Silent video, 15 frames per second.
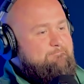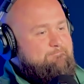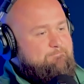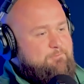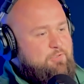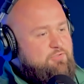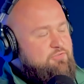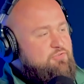
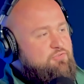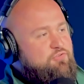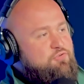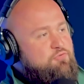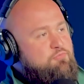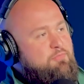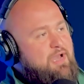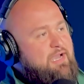Also
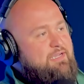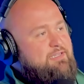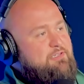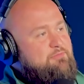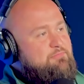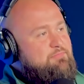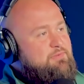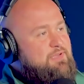do
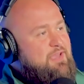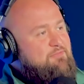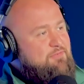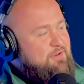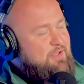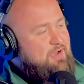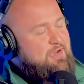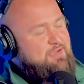backup
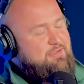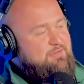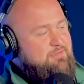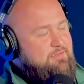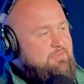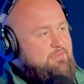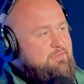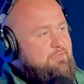F&I,
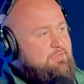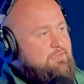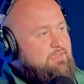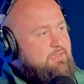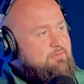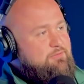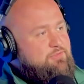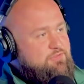
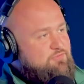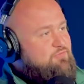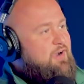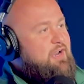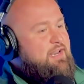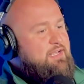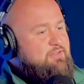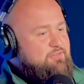which is
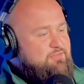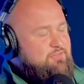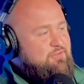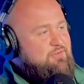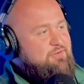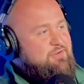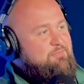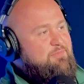finance. So
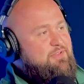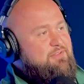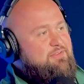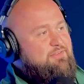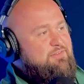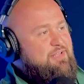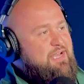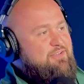I'm
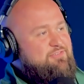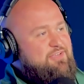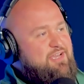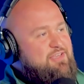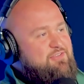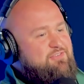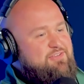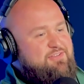the last guy
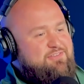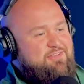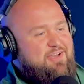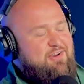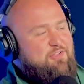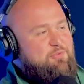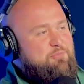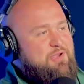you see to sign
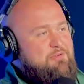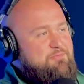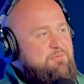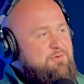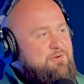all the paperwork.